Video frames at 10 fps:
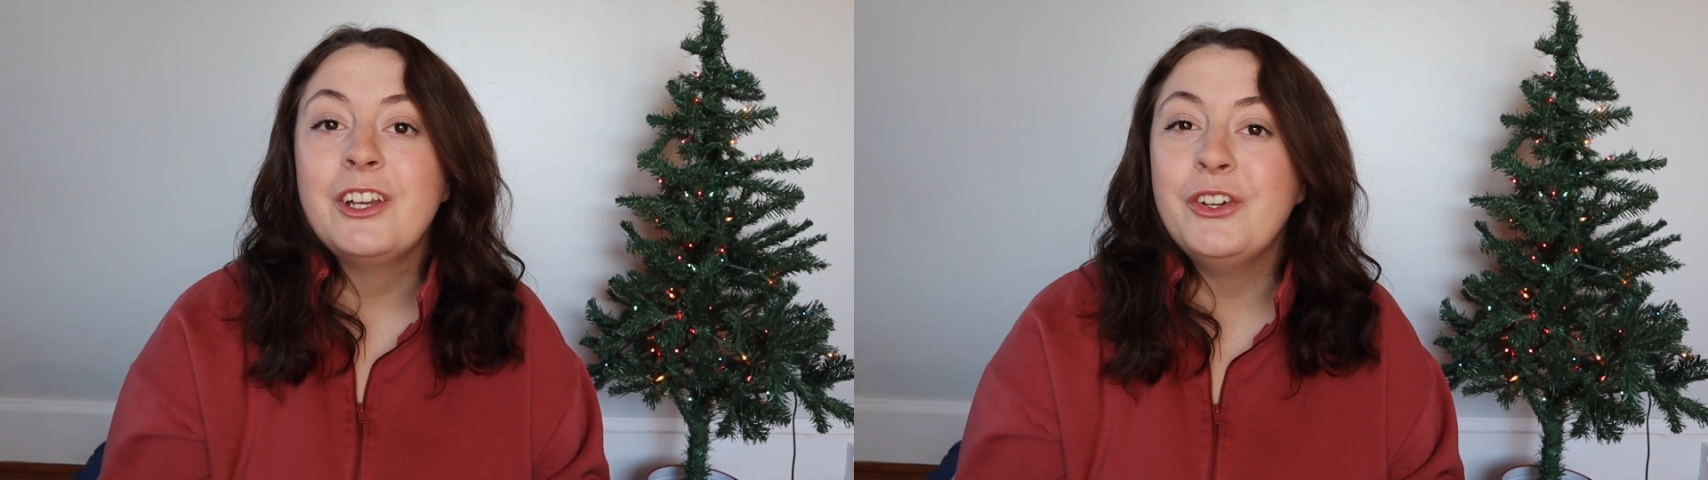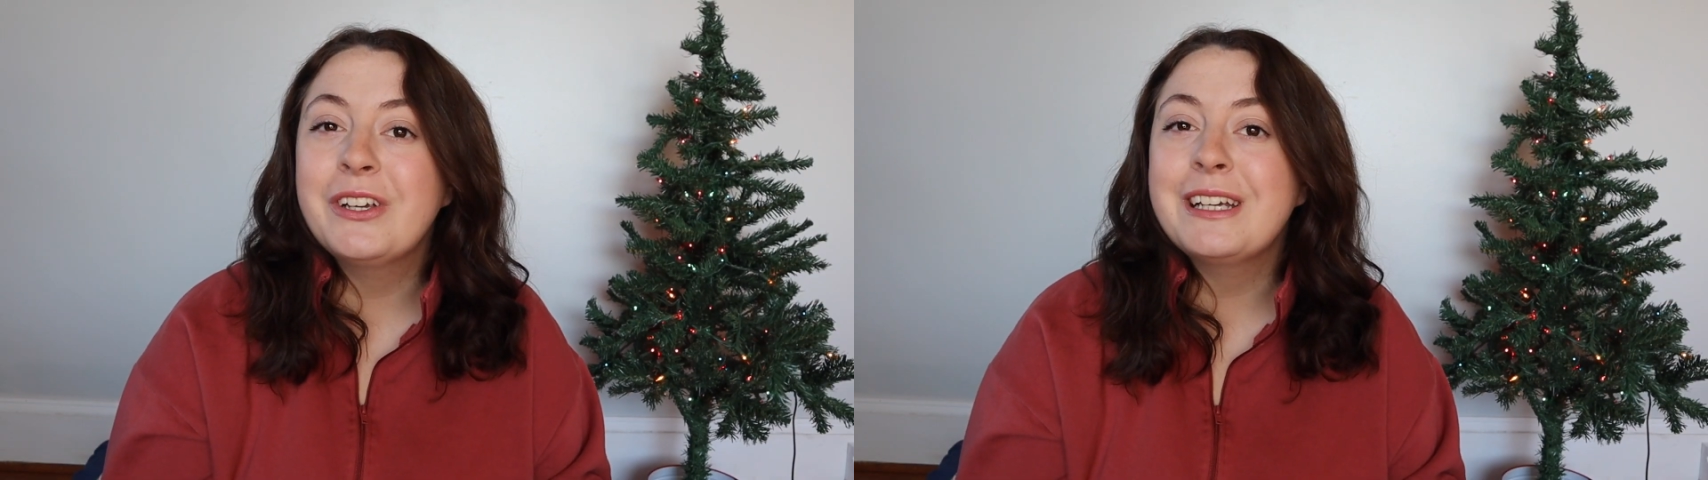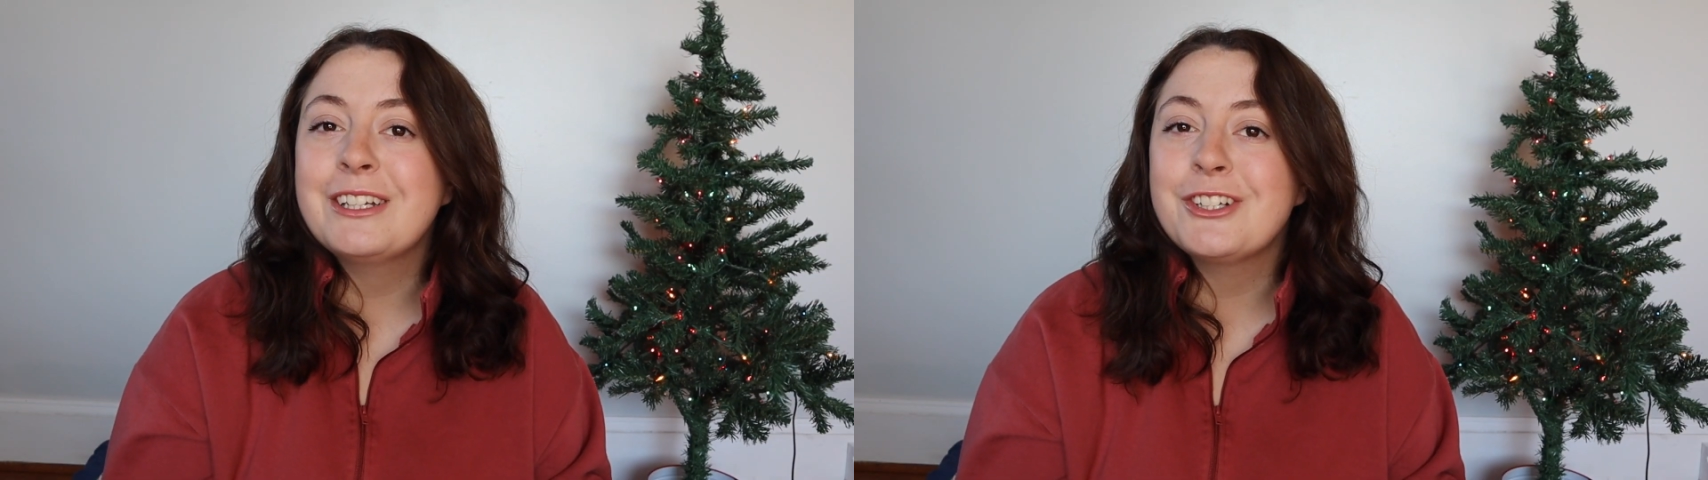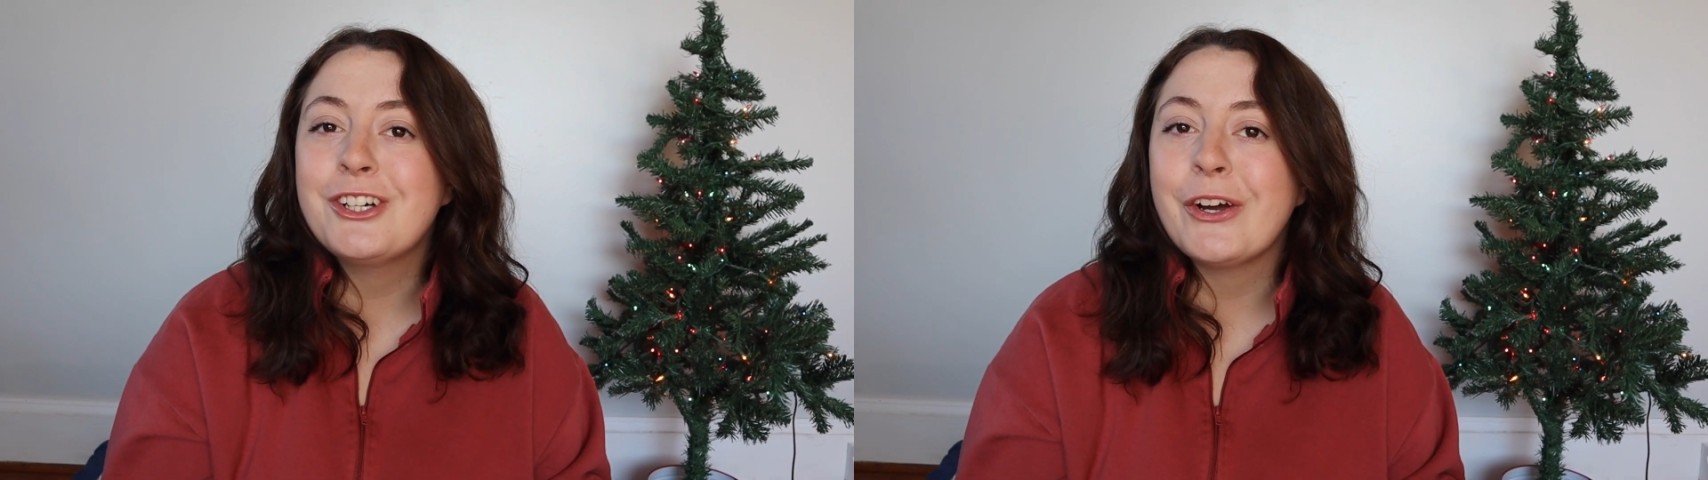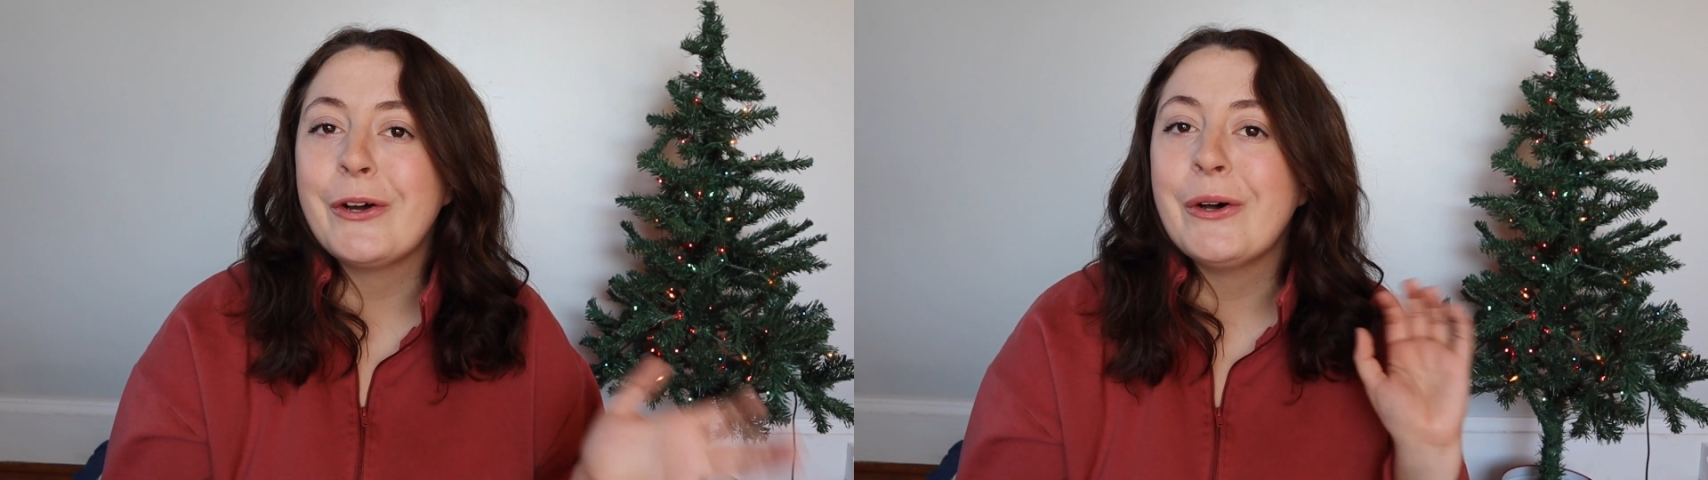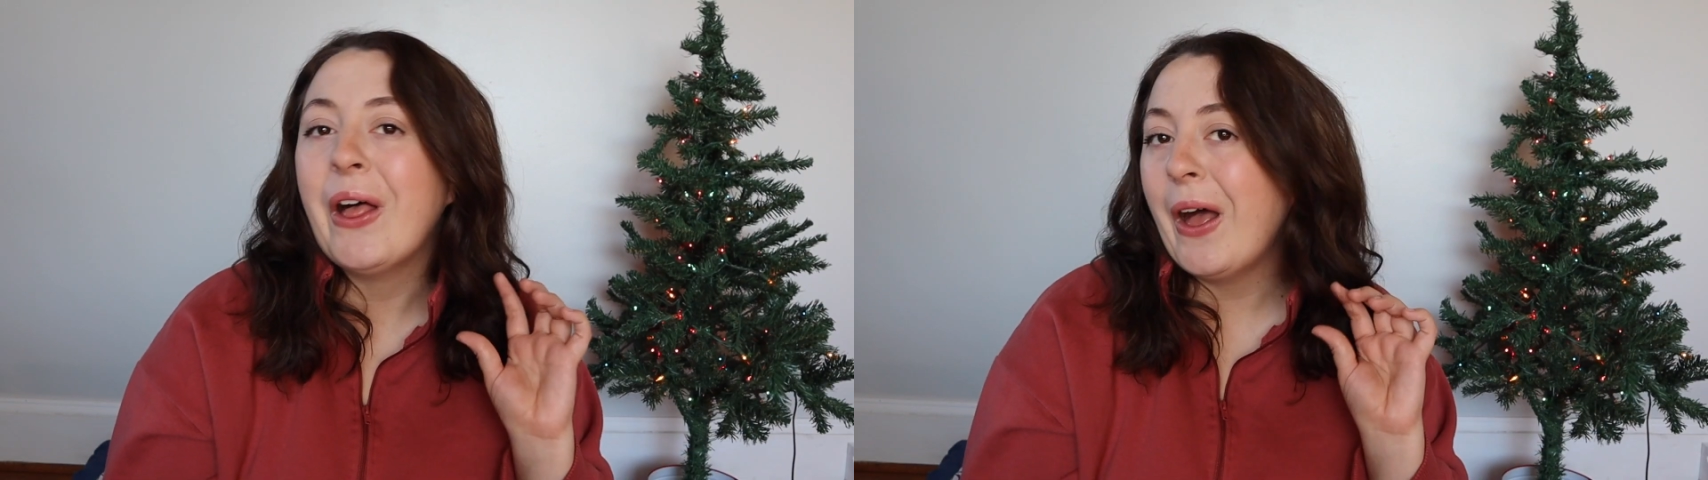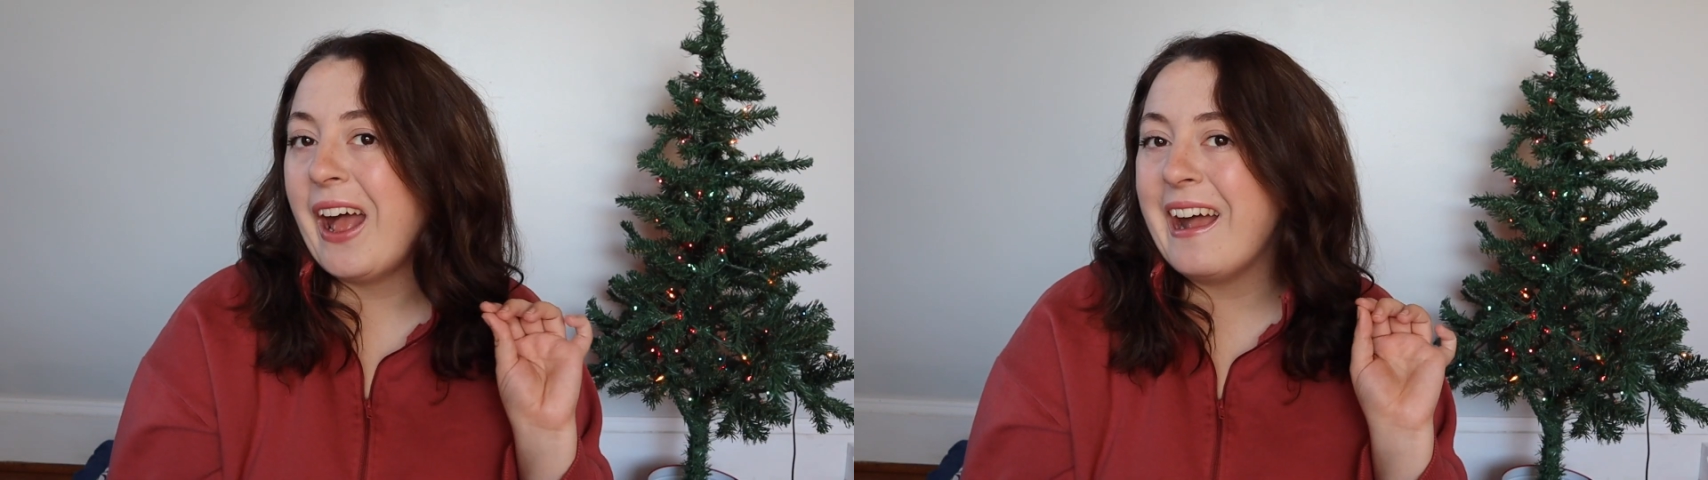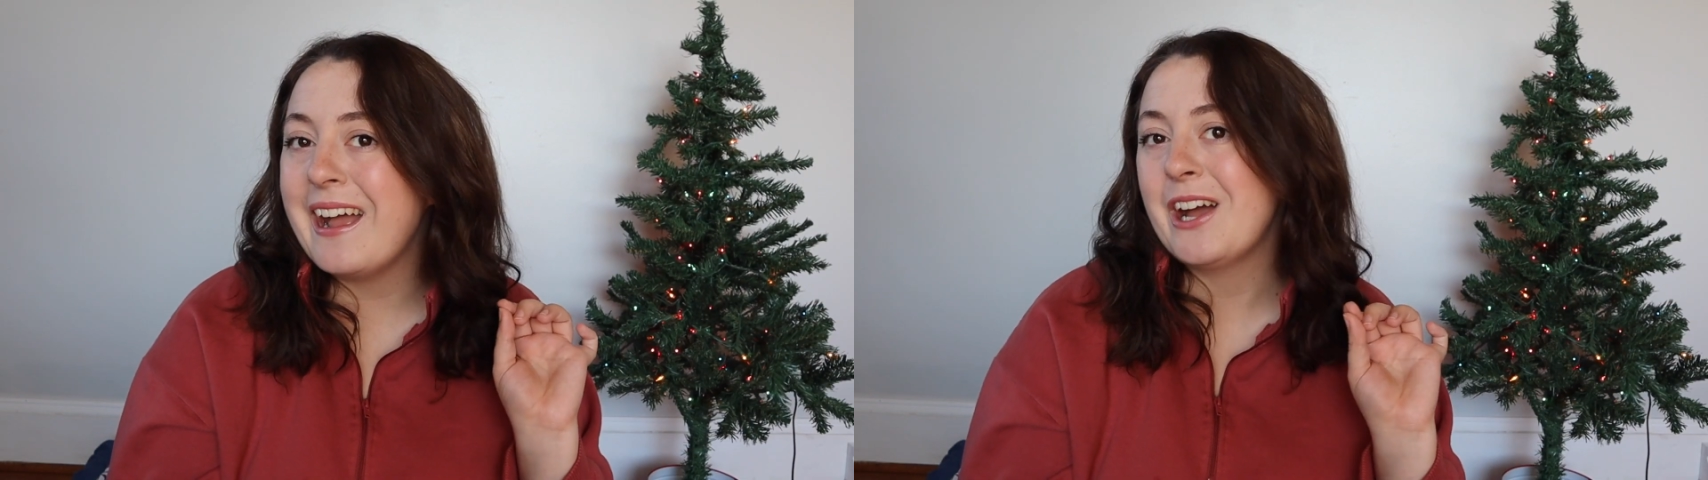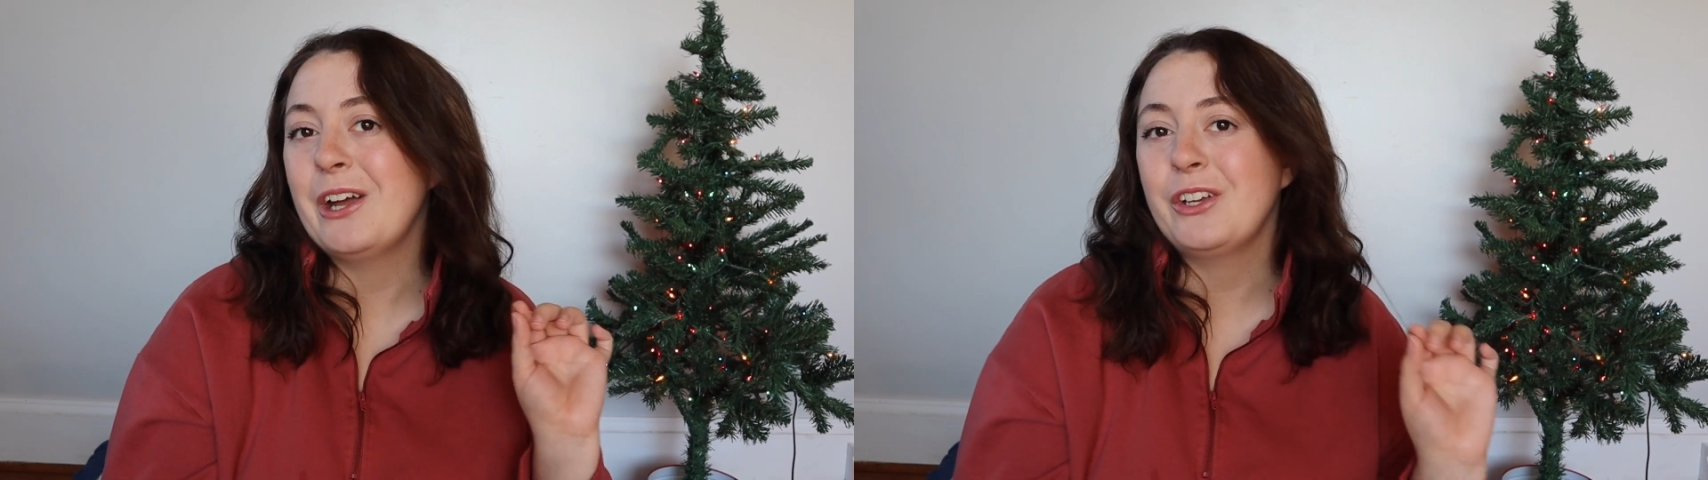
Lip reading: You could get your girl a